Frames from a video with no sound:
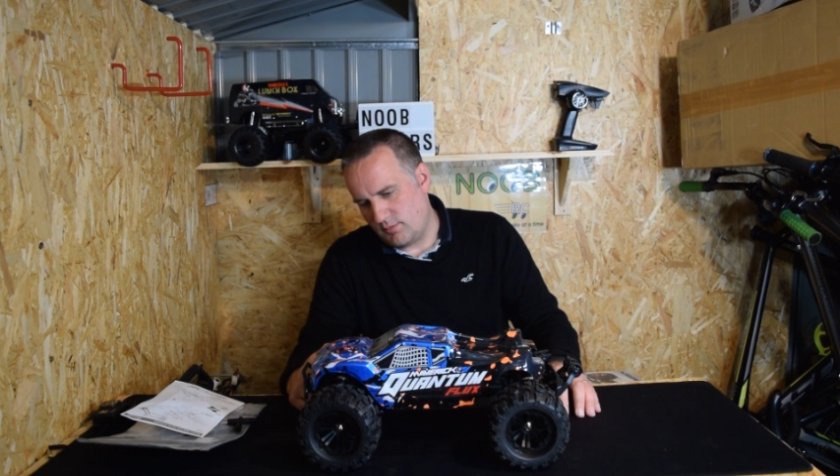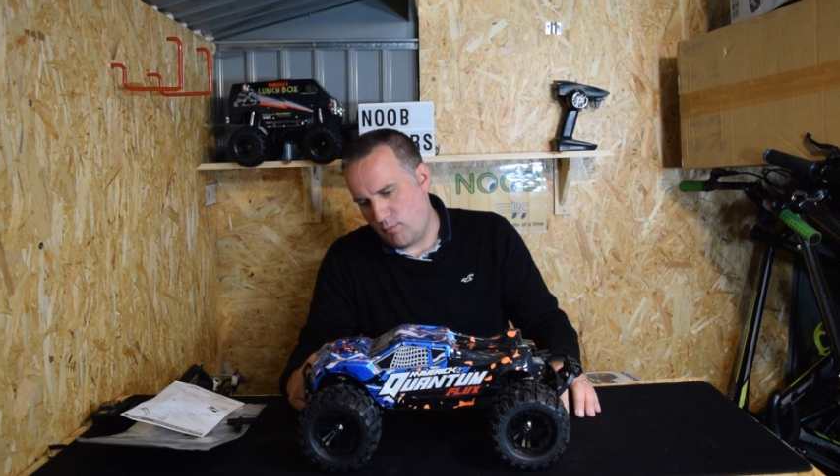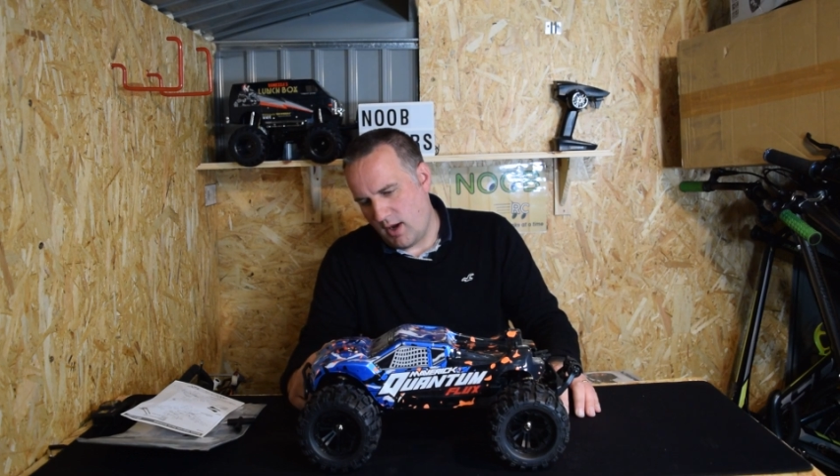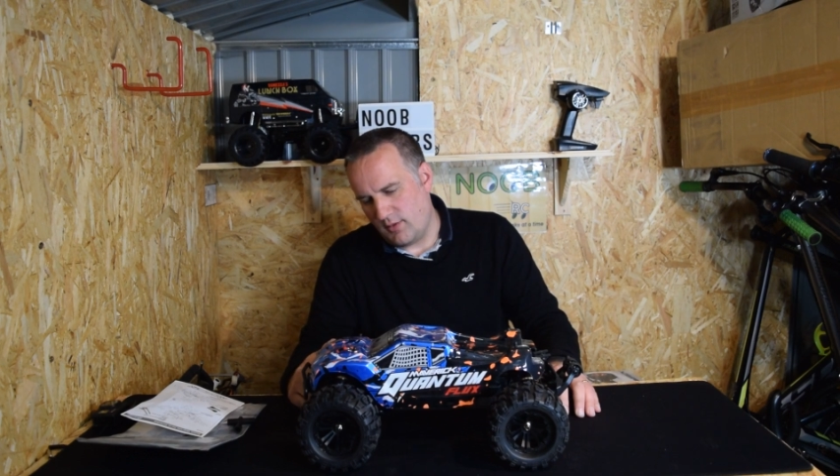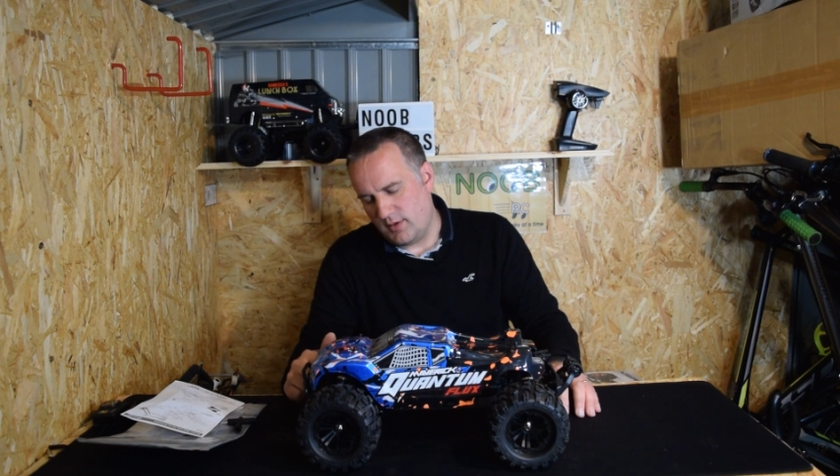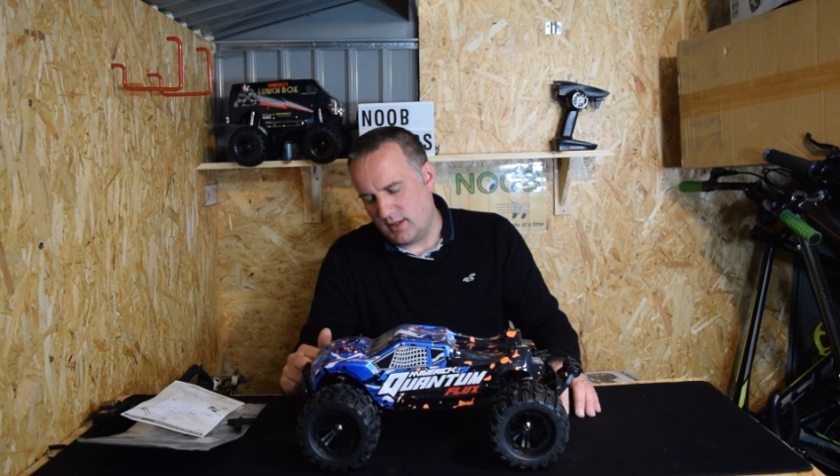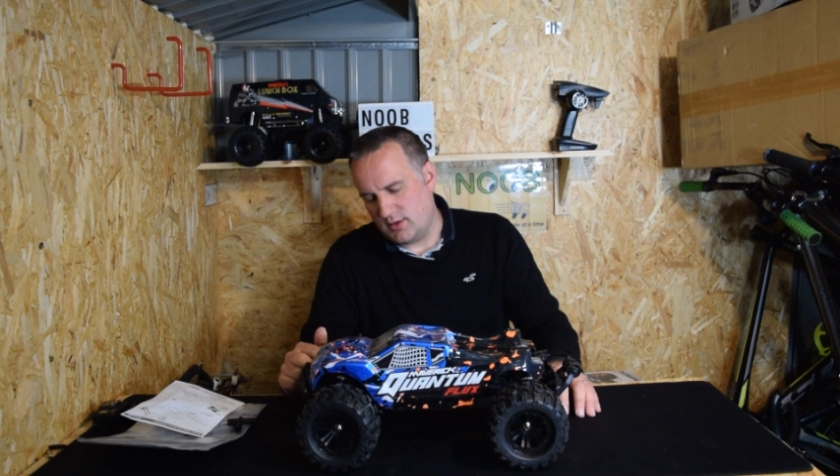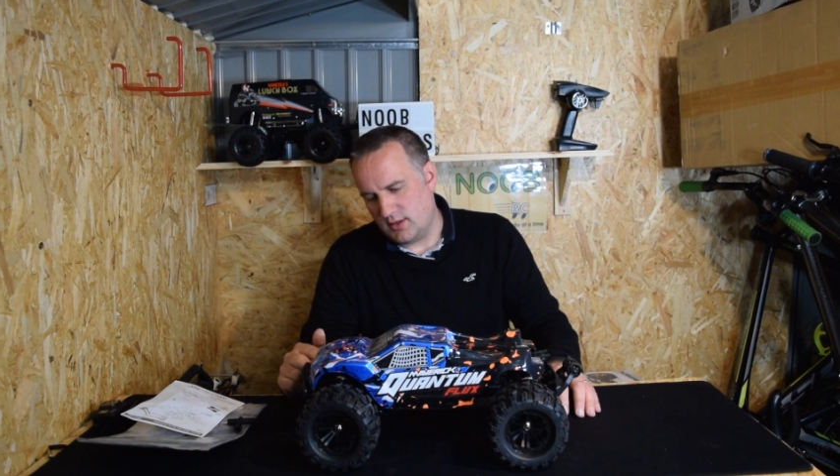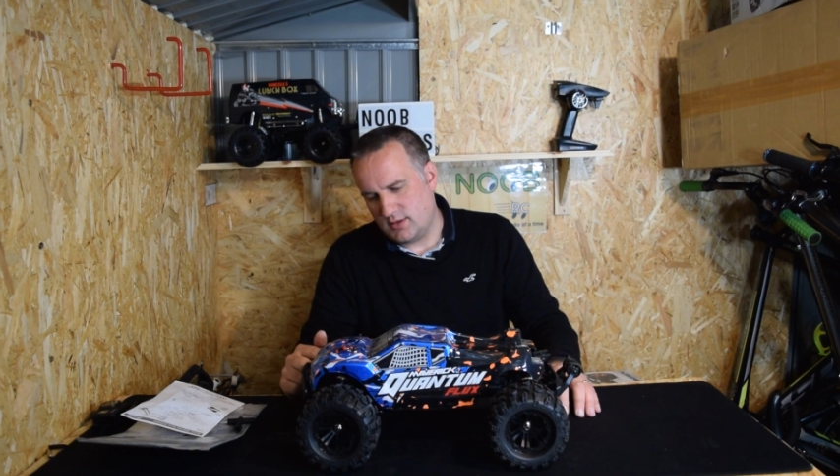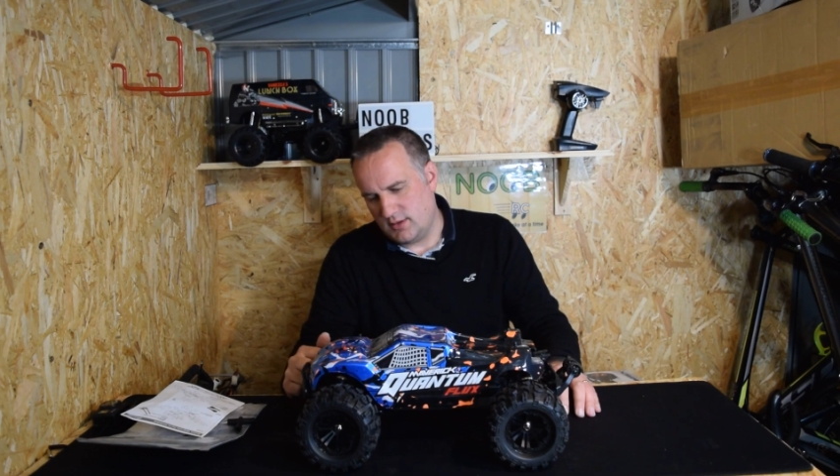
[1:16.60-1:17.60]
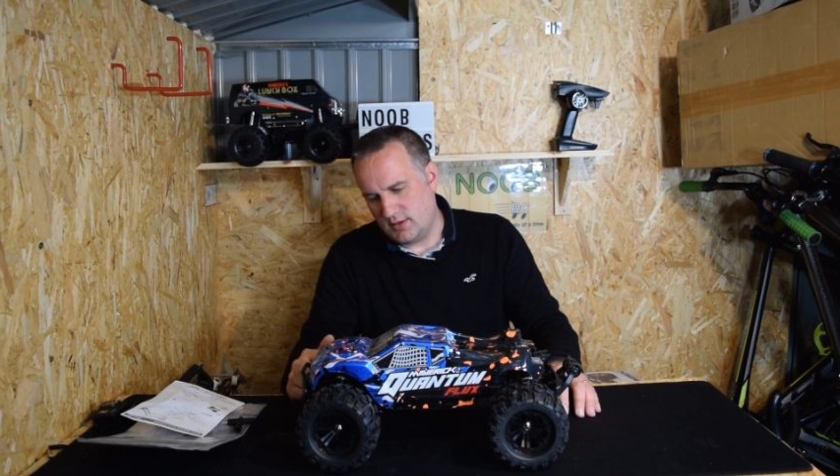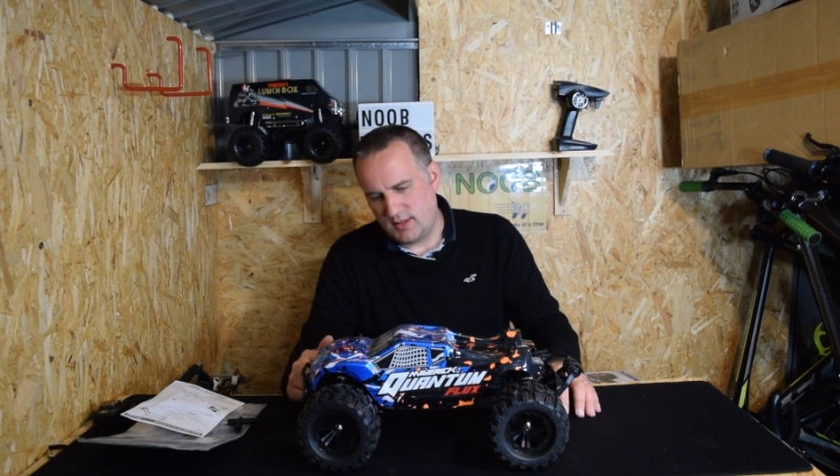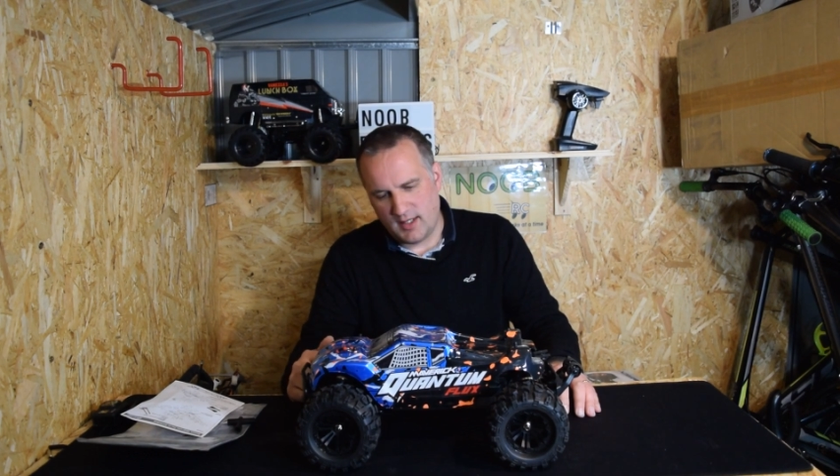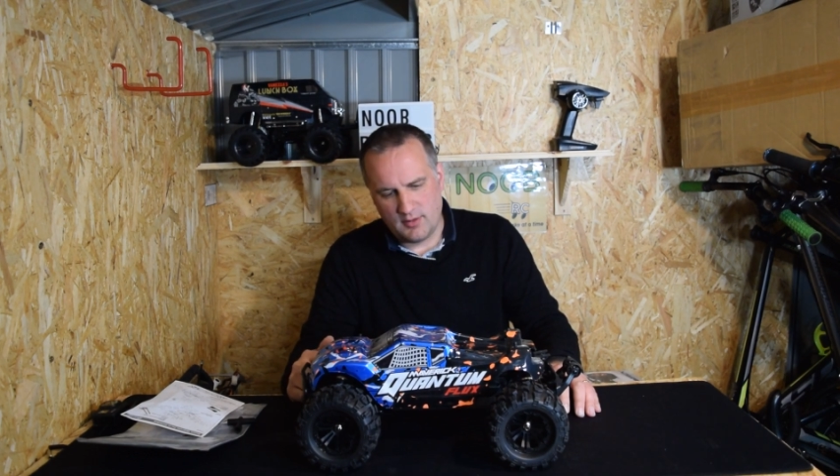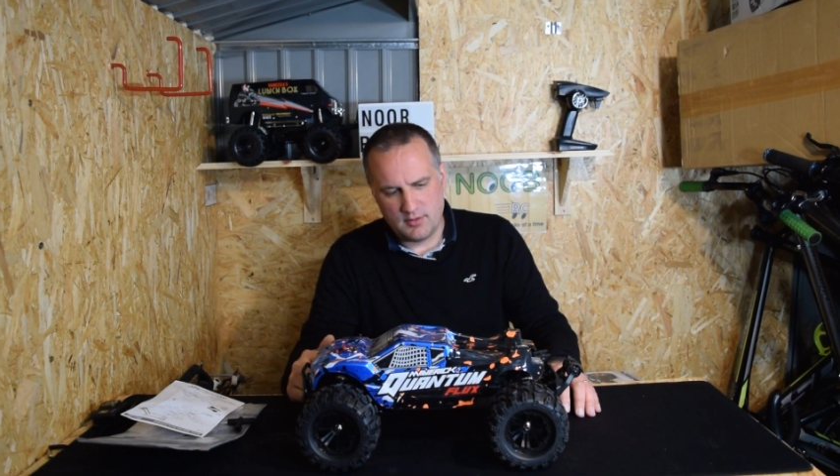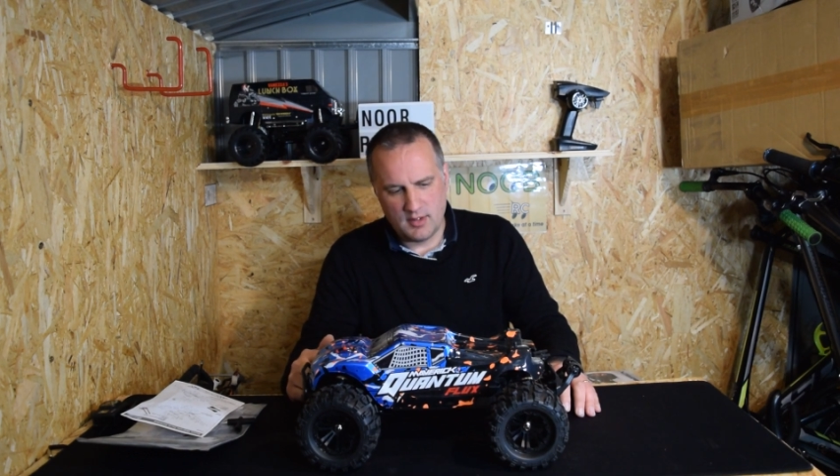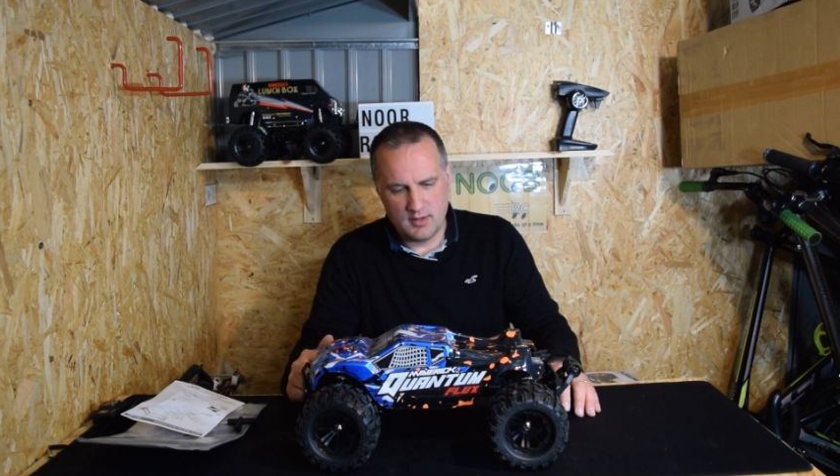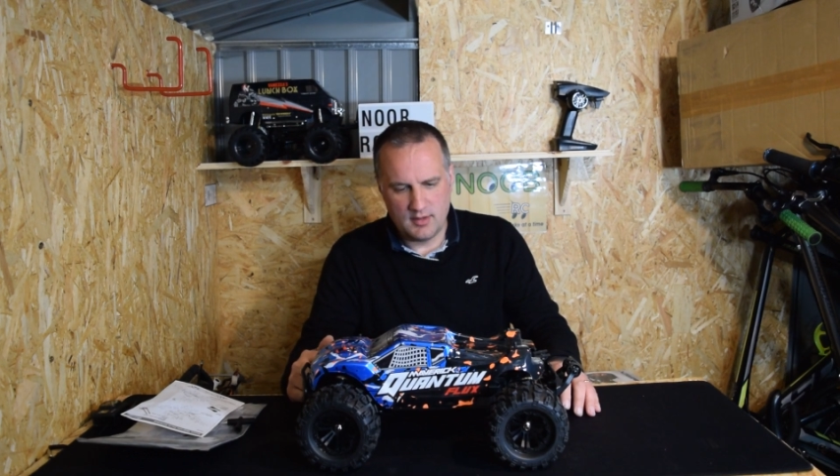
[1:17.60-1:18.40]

wound the adjusters down